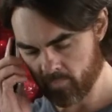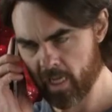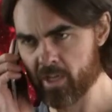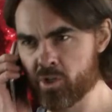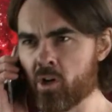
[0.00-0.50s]

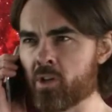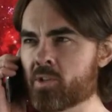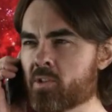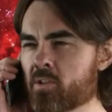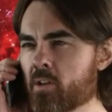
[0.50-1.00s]
Hey
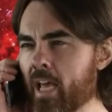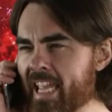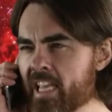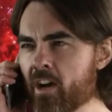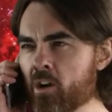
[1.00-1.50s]
Joss,
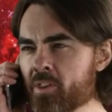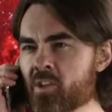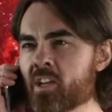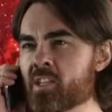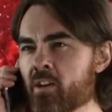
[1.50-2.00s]
hey yeah, I got
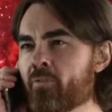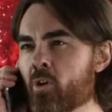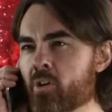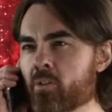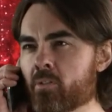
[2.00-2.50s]
this idea
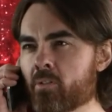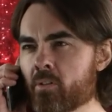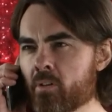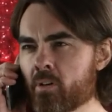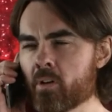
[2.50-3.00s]
for you.
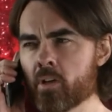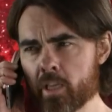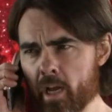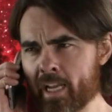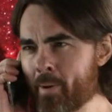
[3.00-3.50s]

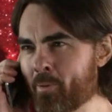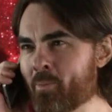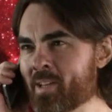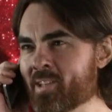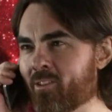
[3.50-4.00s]
Yeah, I came up with
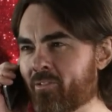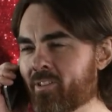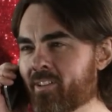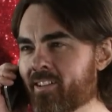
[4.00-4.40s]
it myself.